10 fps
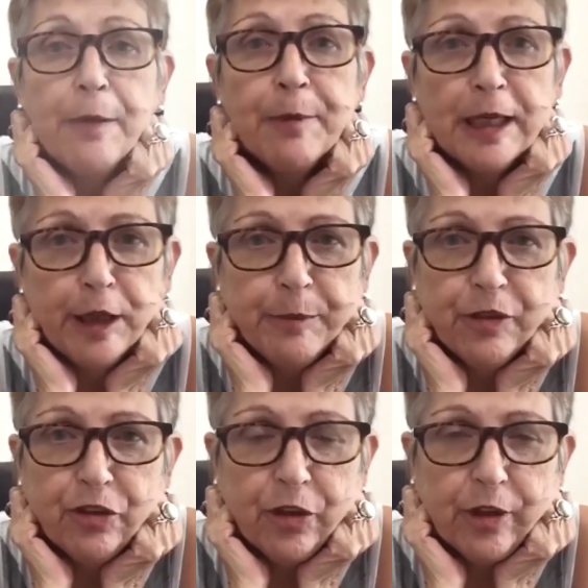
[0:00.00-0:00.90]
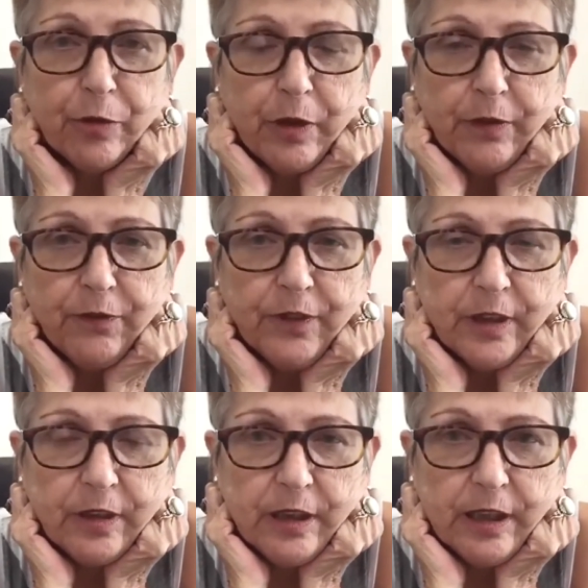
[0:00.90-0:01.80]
Hi, my name is Sherry Greenfield,